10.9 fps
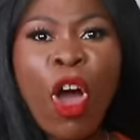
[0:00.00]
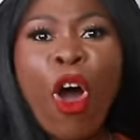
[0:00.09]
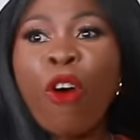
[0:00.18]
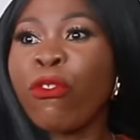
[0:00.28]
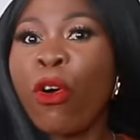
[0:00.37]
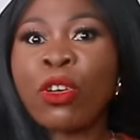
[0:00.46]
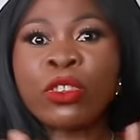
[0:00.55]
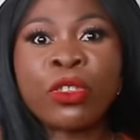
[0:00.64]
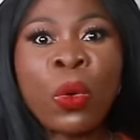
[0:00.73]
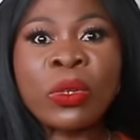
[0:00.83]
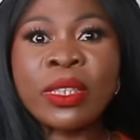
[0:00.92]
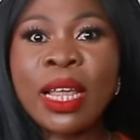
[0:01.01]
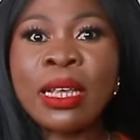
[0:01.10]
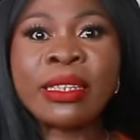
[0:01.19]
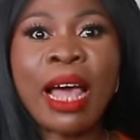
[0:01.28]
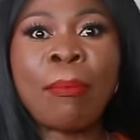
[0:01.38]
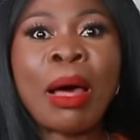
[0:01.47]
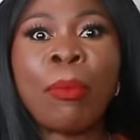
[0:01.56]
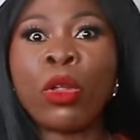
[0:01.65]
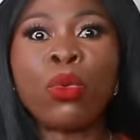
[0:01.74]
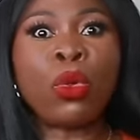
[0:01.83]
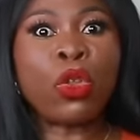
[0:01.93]
Of course, those things I'm
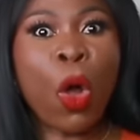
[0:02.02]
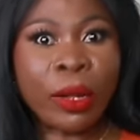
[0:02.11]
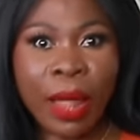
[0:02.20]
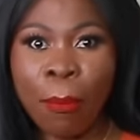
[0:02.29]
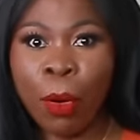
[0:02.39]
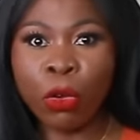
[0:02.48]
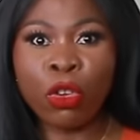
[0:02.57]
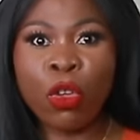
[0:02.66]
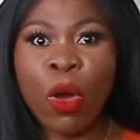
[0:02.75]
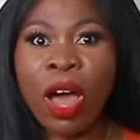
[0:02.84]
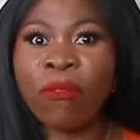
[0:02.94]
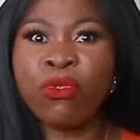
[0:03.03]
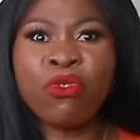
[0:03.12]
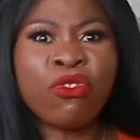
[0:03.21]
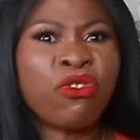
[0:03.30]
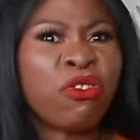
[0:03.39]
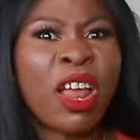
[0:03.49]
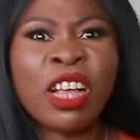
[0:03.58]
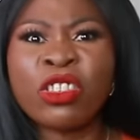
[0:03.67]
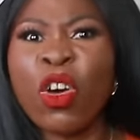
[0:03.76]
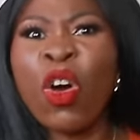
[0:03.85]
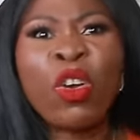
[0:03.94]
about to talk about, you don't have to
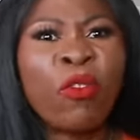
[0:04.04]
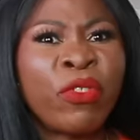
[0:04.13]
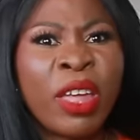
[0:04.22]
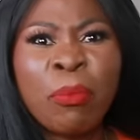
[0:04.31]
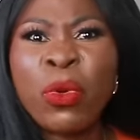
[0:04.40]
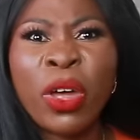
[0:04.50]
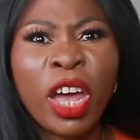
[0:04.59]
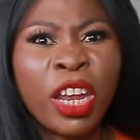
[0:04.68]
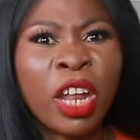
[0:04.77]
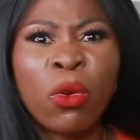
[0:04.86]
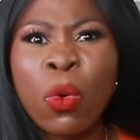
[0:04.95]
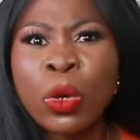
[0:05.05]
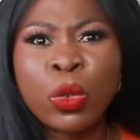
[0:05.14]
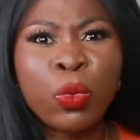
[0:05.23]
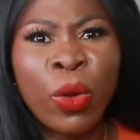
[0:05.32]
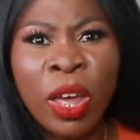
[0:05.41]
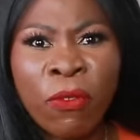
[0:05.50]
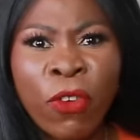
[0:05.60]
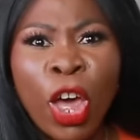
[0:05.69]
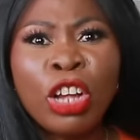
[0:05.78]
utilize all of them to create looks with.